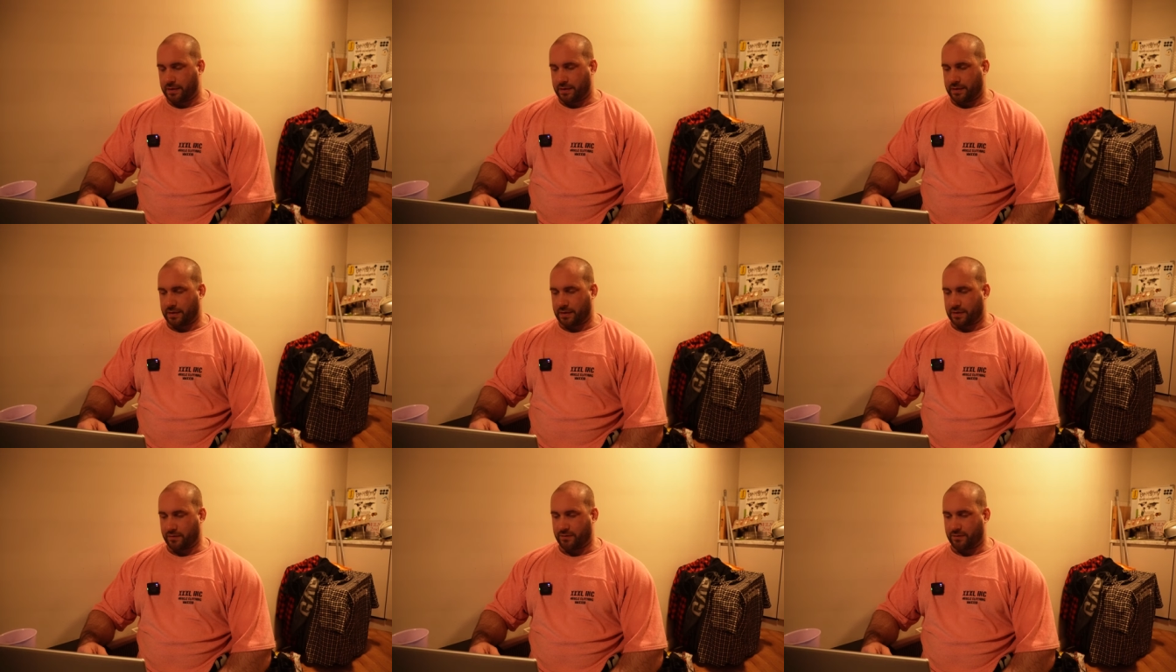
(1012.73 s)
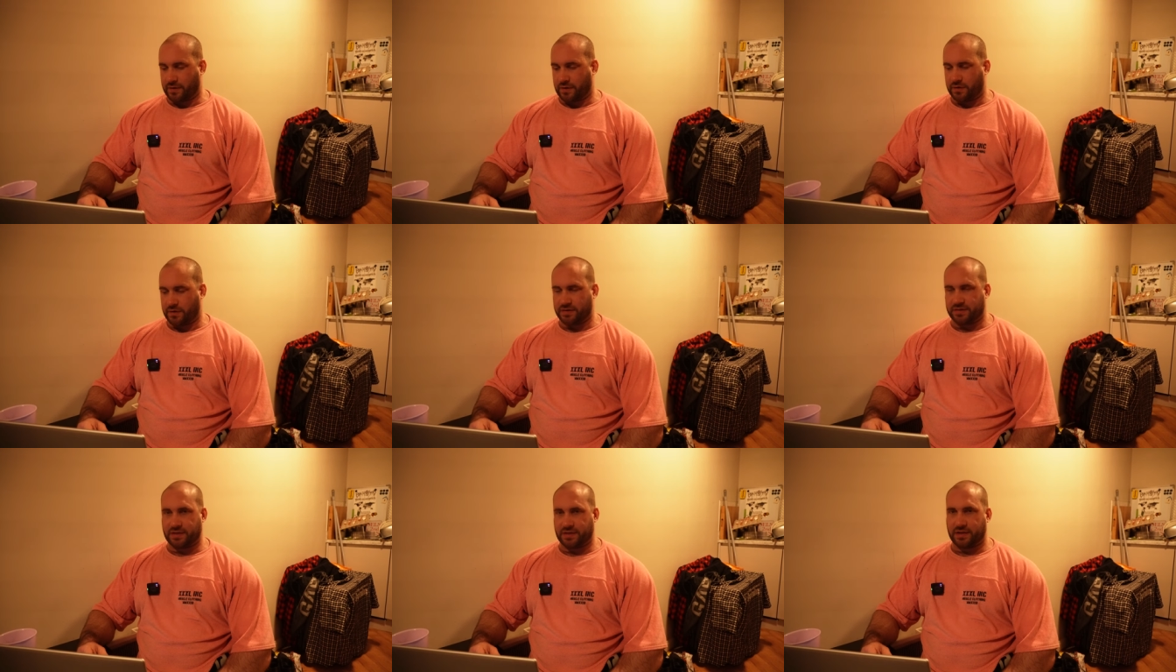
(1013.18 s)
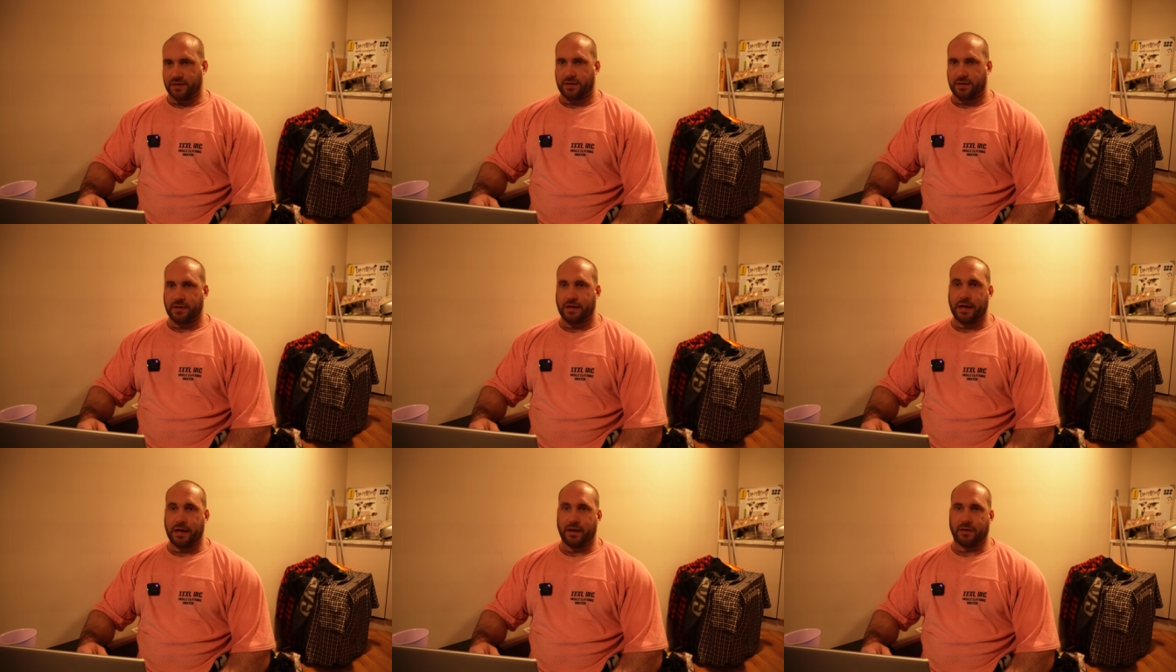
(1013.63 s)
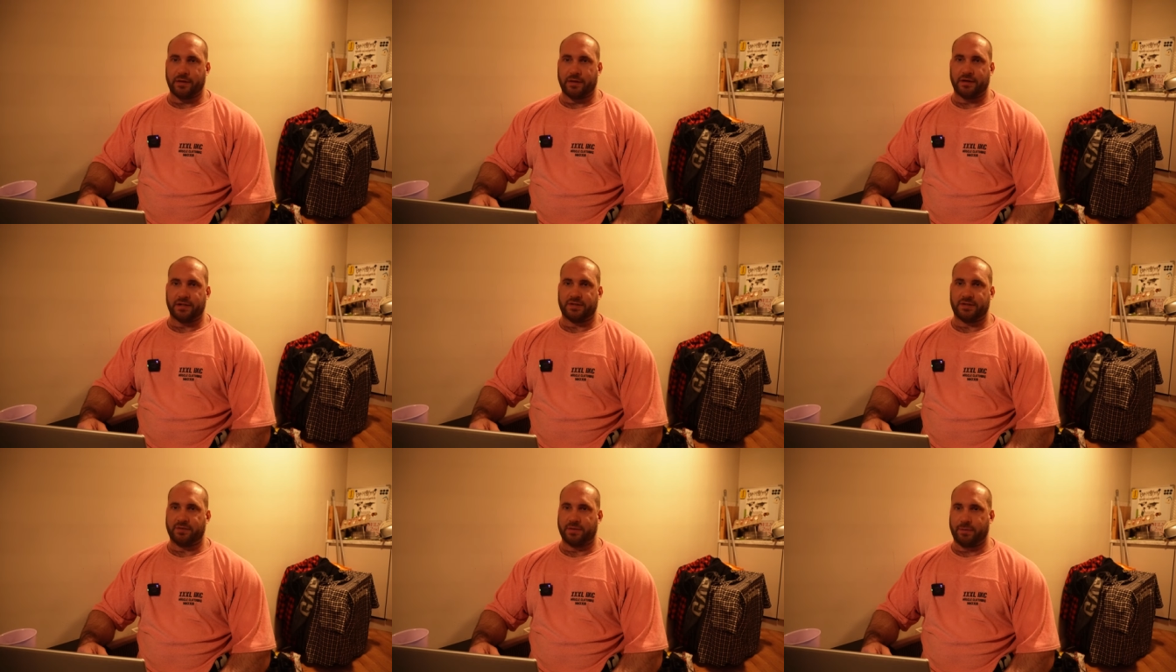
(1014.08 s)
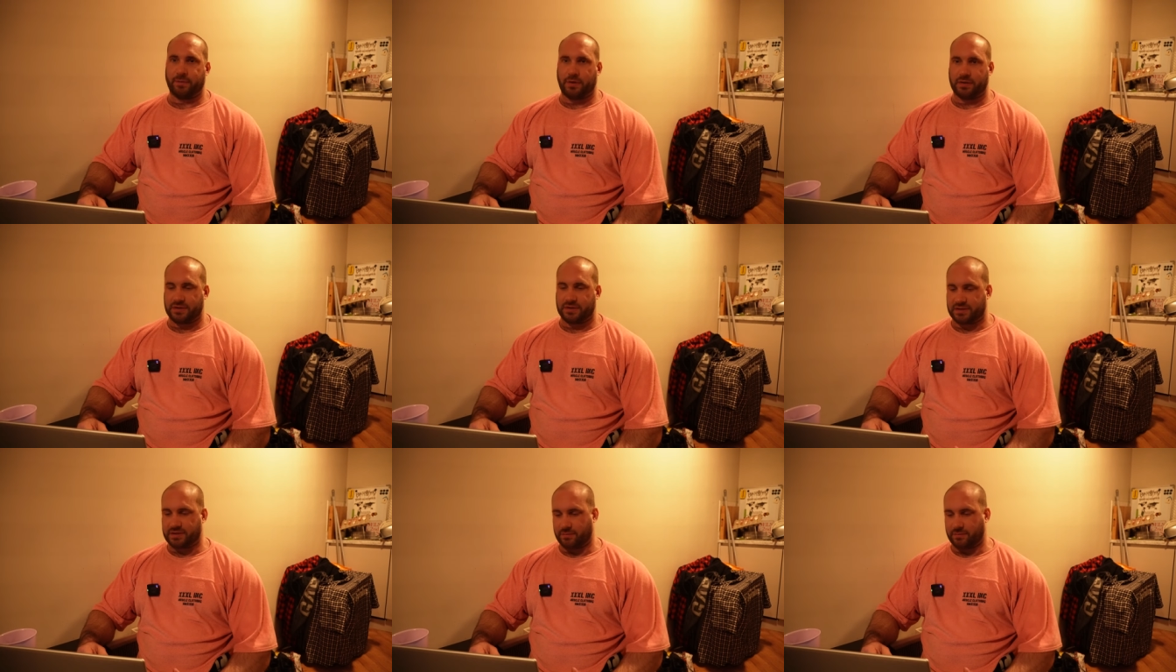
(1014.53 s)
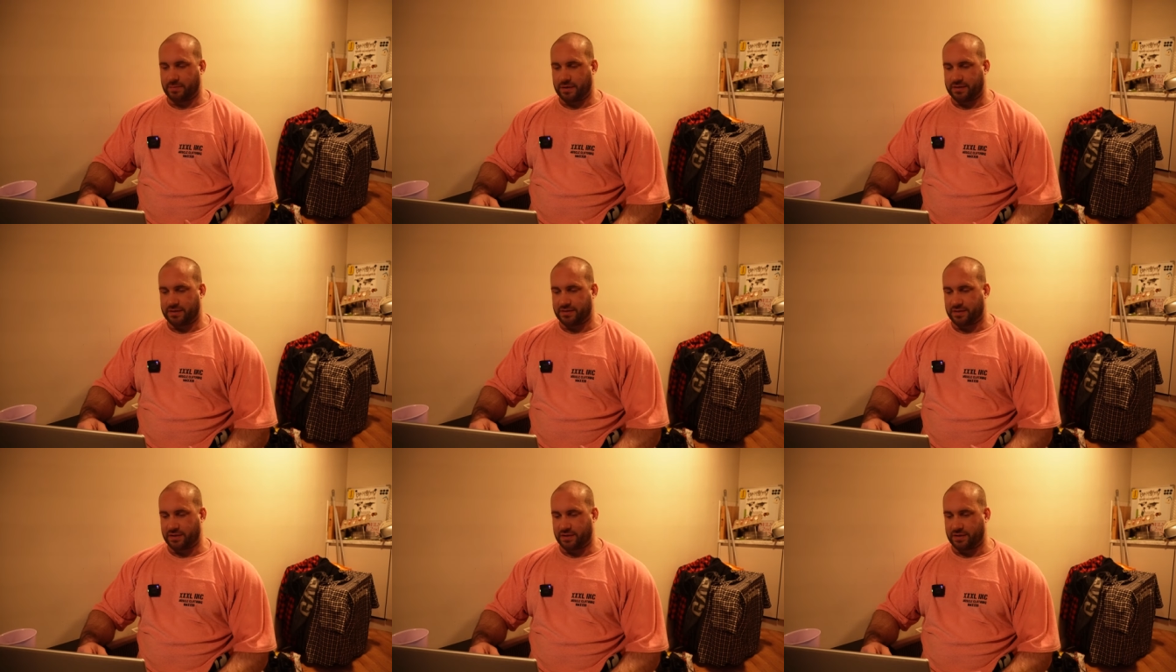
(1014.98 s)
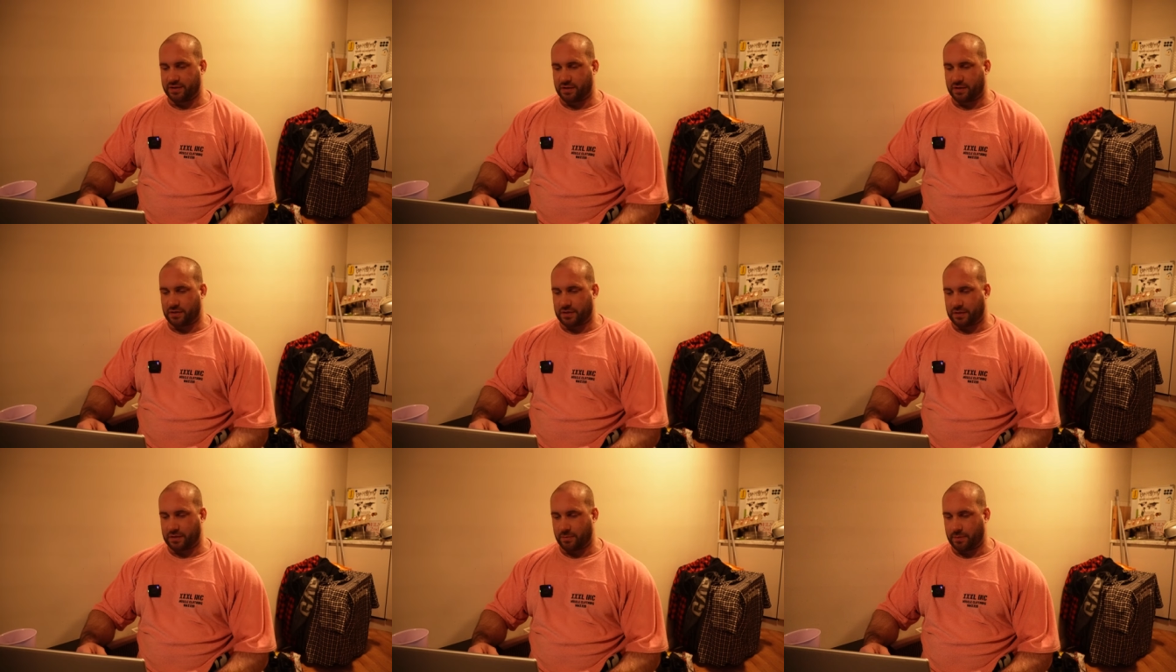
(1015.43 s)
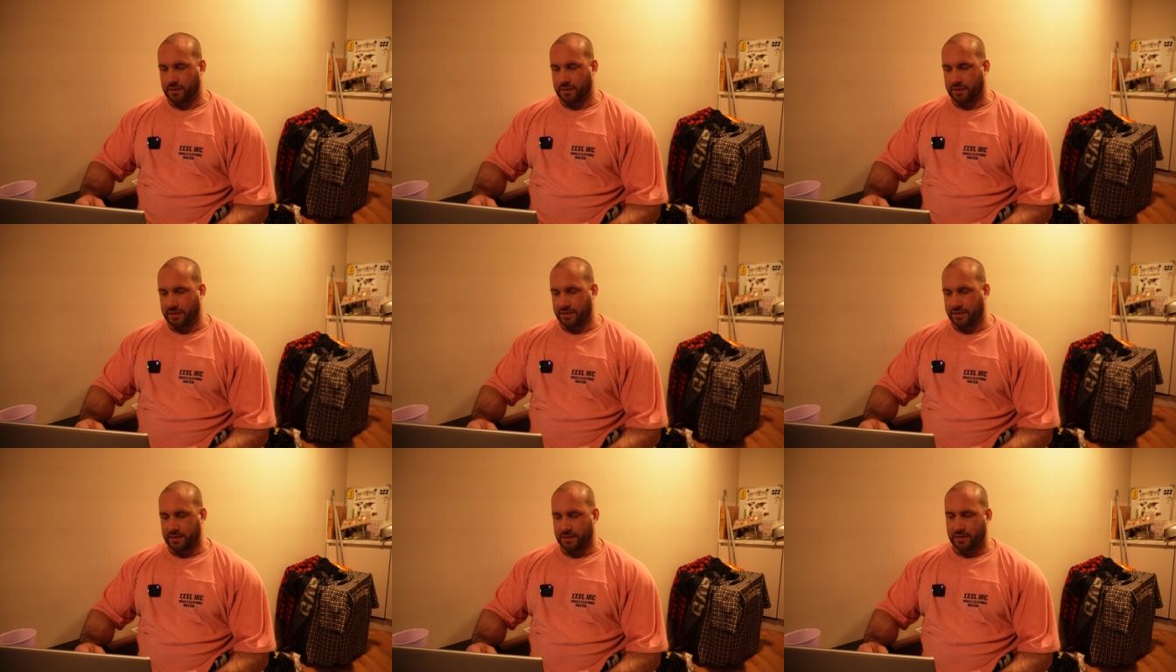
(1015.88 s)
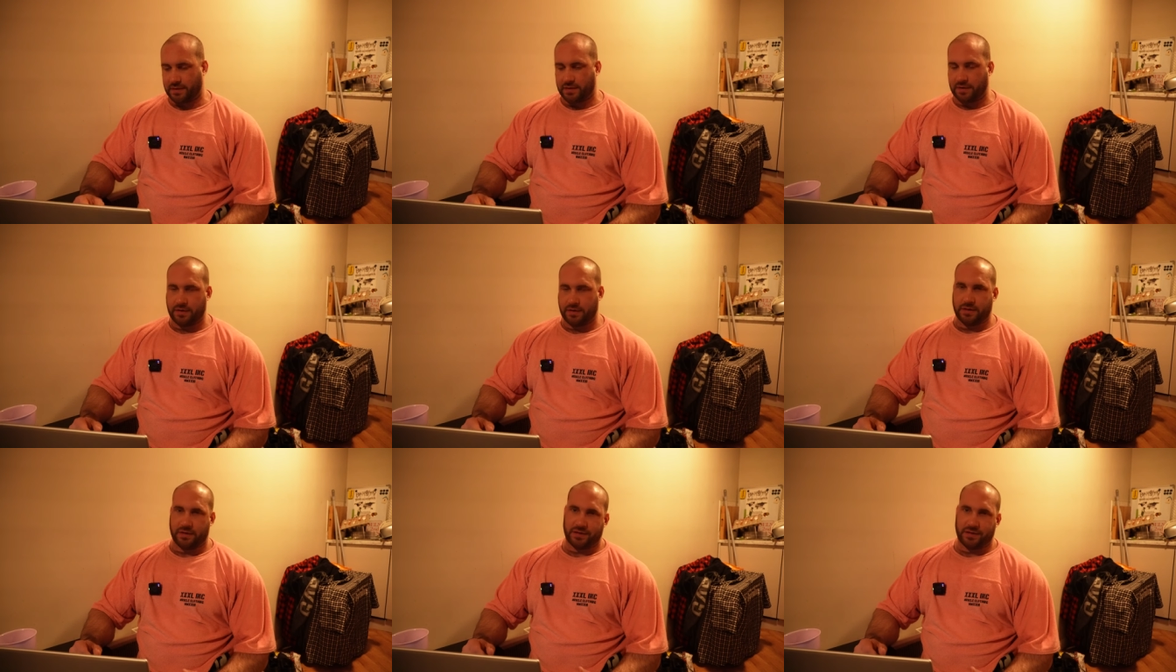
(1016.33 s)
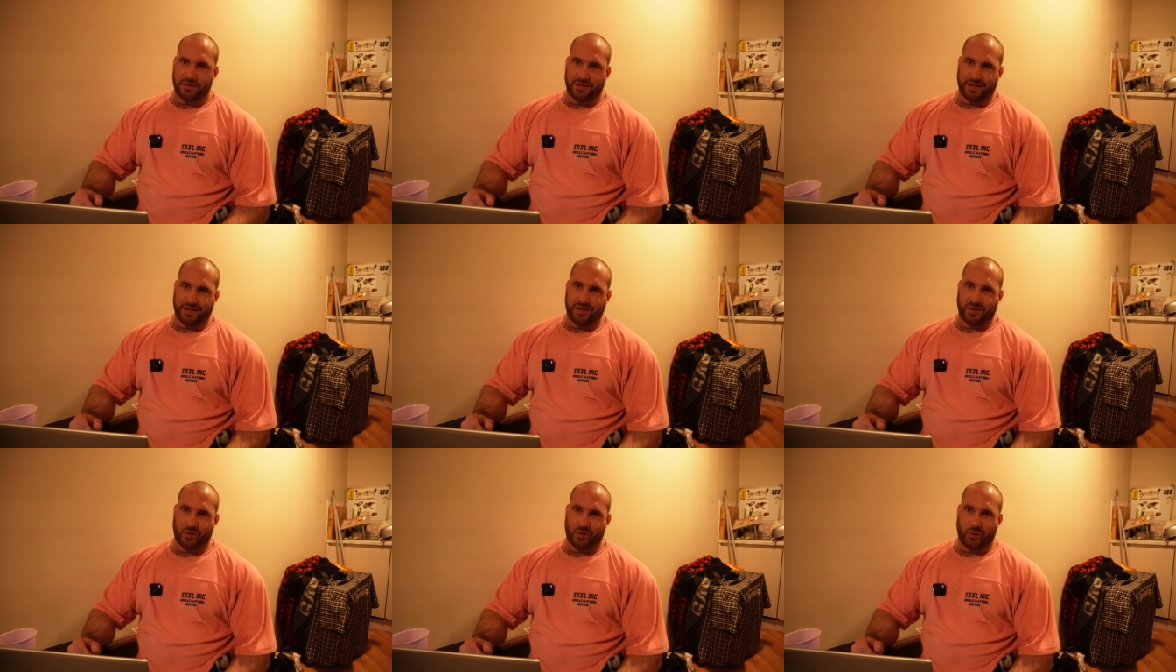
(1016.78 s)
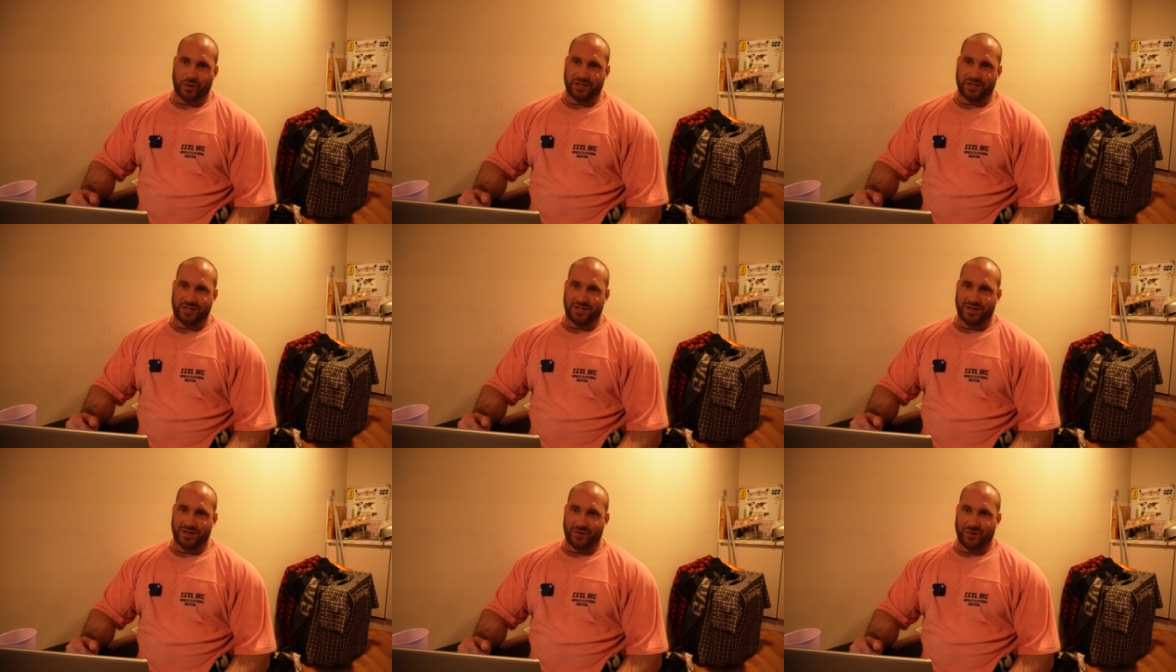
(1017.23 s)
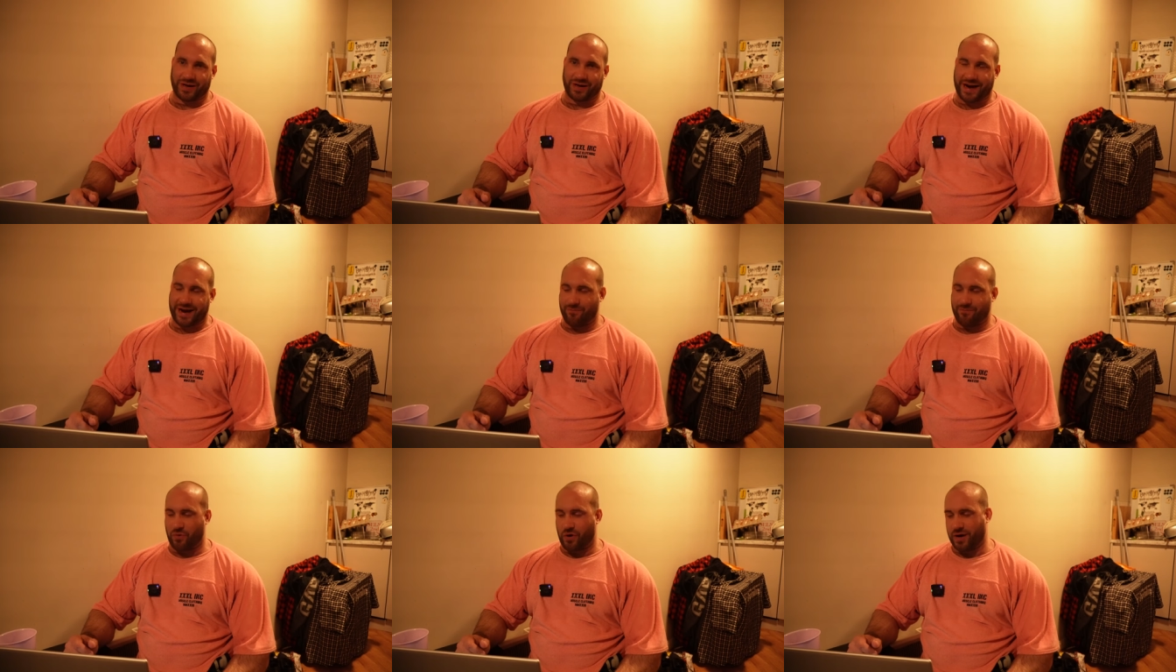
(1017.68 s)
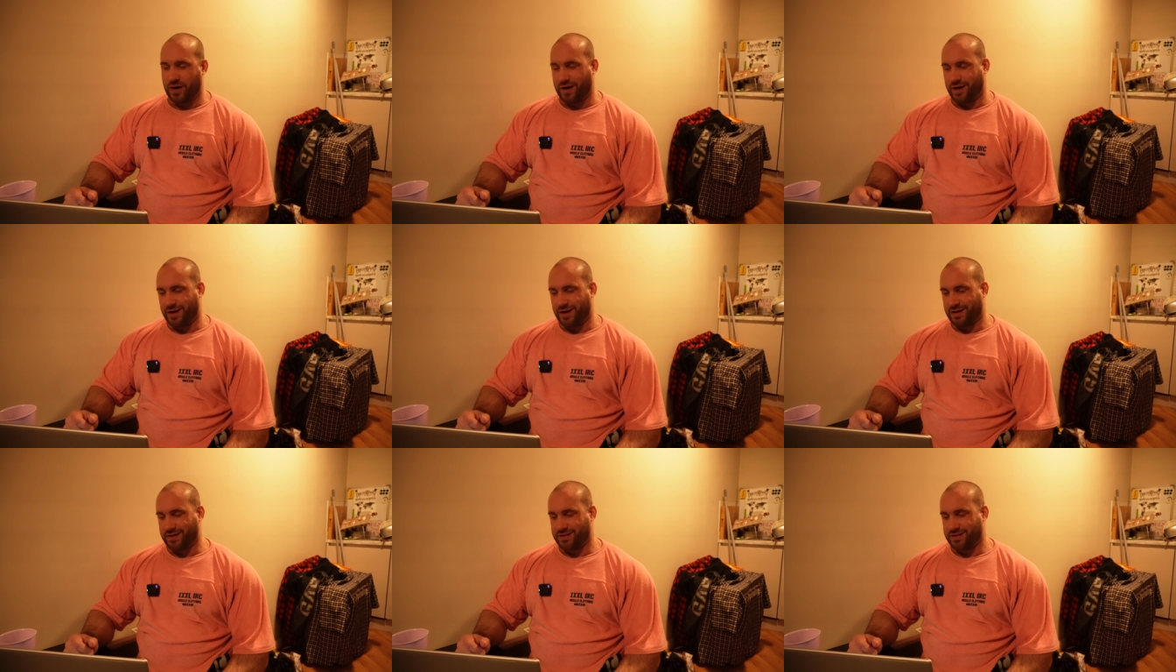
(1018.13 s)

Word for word: And love the content. Okay, yeah, thanks for the positive message. I'll happily take your question on camera here.